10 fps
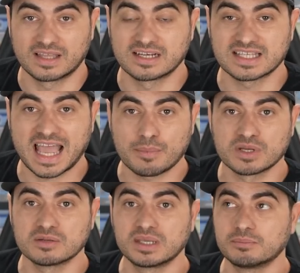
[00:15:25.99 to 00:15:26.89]
That has
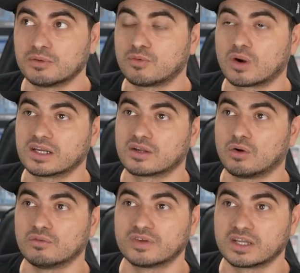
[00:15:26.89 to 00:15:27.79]
happened to me before. I did a
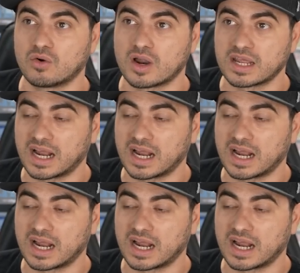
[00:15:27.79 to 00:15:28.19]
whole video on it.